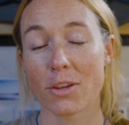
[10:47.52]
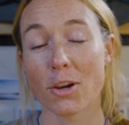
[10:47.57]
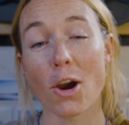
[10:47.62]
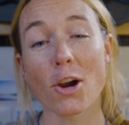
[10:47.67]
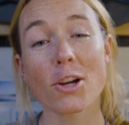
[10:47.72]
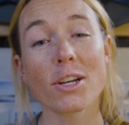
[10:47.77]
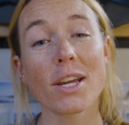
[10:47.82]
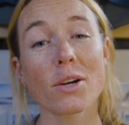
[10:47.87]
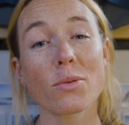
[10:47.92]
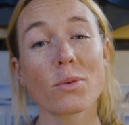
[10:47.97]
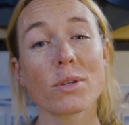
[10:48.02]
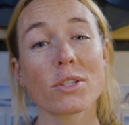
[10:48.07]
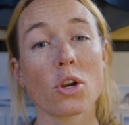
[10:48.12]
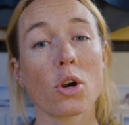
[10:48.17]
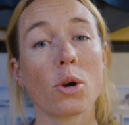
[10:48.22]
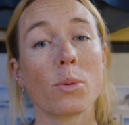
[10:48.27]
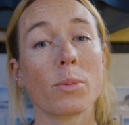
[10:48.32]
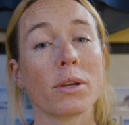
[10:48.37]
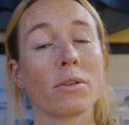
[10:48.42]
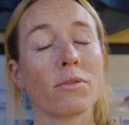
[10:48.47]
The car deck was
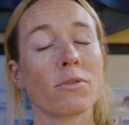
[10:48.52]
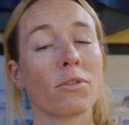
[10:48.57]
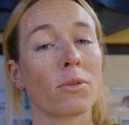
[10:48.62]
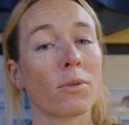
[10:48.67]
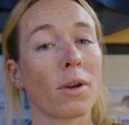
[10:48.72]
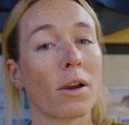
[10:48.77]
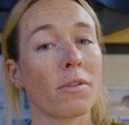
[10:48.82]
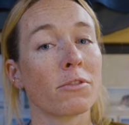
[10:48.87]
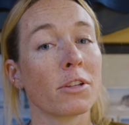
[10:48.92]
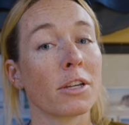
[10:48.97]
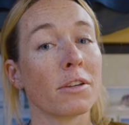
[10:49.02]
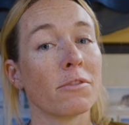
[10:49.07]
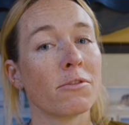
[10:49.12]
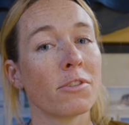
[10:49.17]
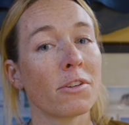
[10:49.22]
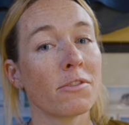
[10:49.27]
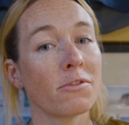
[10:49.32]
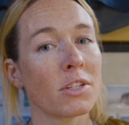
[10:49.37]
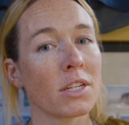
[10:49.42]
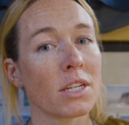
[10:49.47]
open for roughly
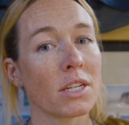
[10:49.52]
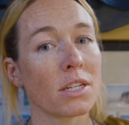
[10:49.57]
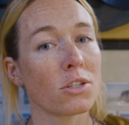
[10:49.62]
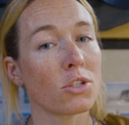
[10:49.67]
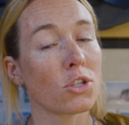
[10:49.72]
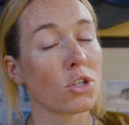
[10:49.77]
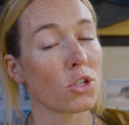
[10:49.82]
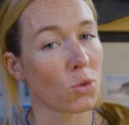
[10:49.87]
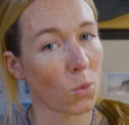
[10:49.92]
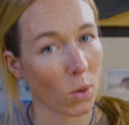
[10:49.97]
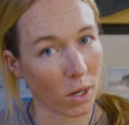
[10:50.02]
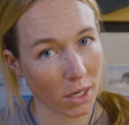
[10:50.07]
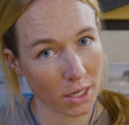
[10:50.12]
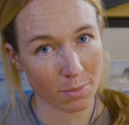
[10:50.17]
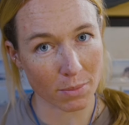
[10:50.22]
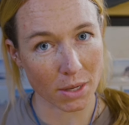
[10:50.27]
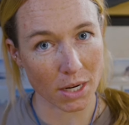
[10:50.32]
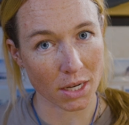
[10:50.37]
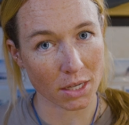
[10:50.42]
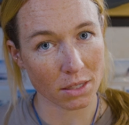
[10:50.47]
15 to 20
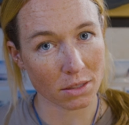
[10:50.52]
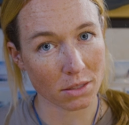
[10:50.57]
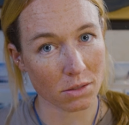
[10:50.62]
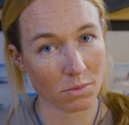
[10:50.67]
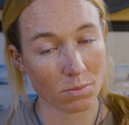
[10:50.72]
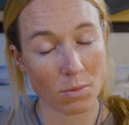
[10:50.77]
minutes,